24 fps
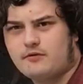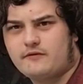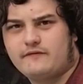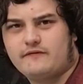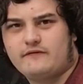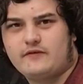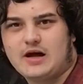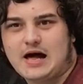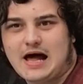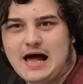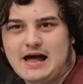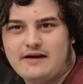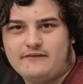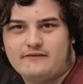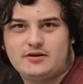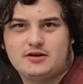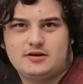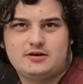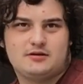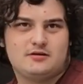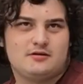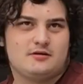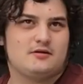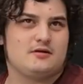5,
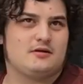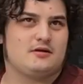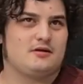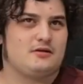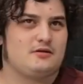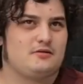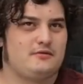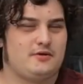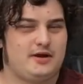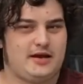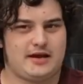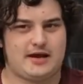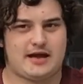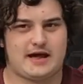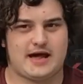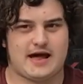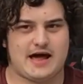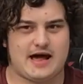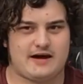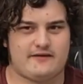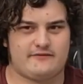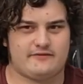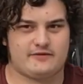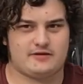we
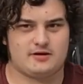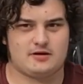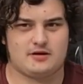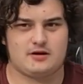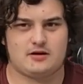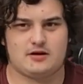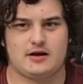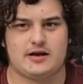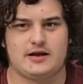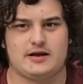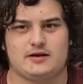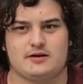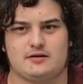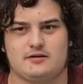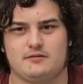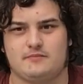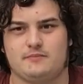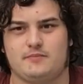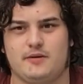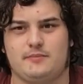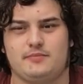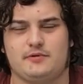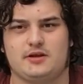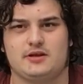have, and
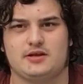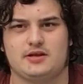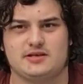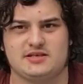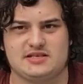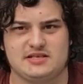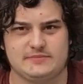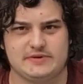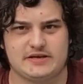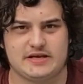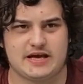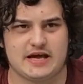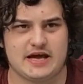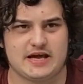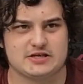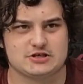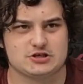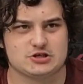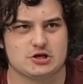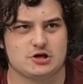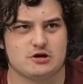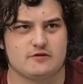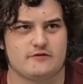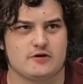people in the DBK
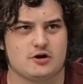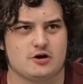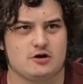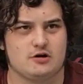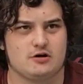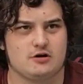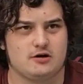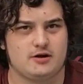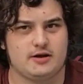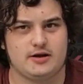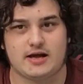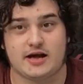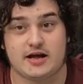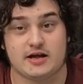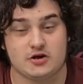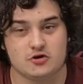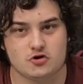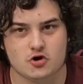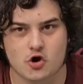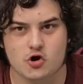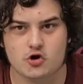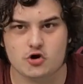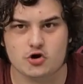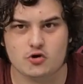server, yeah, you
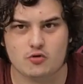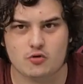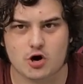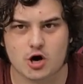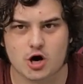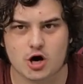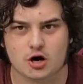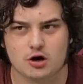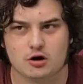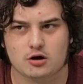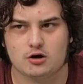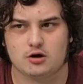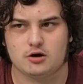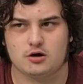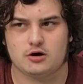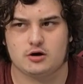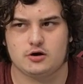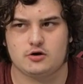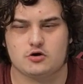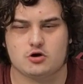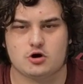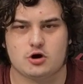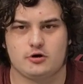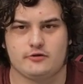know who you are.
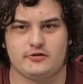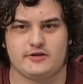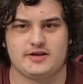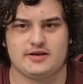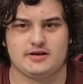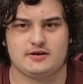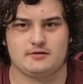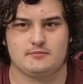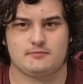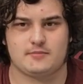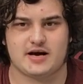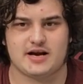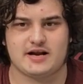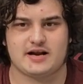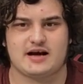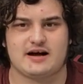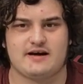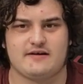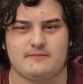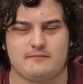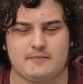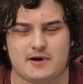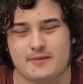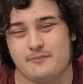You called
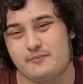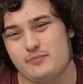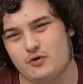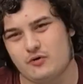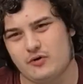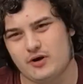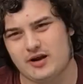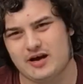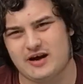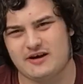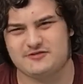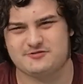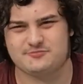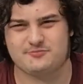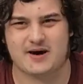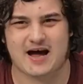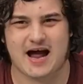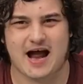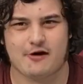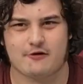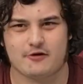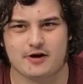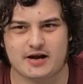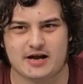my Bowie knives
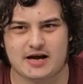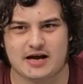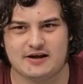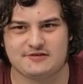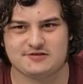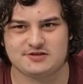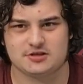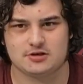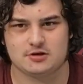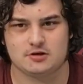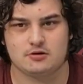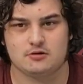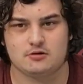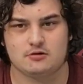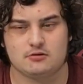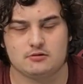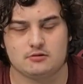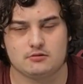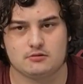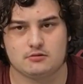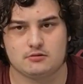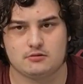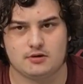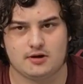pirate knives.
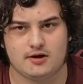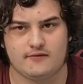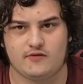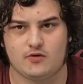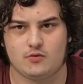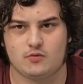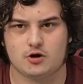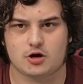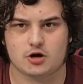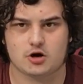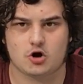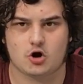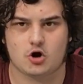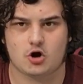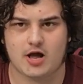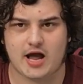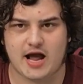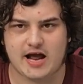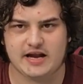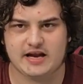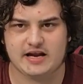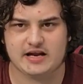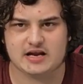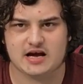If you want to call
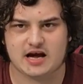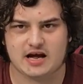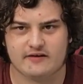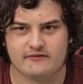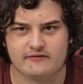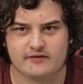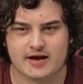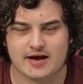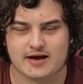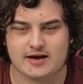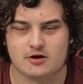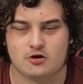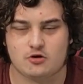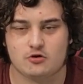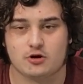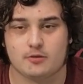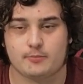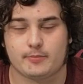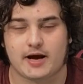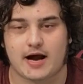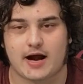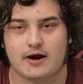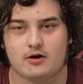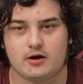any knife I own a
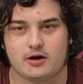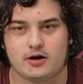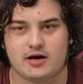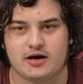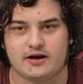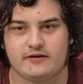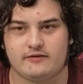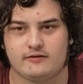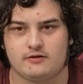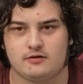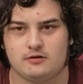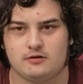pirate knife,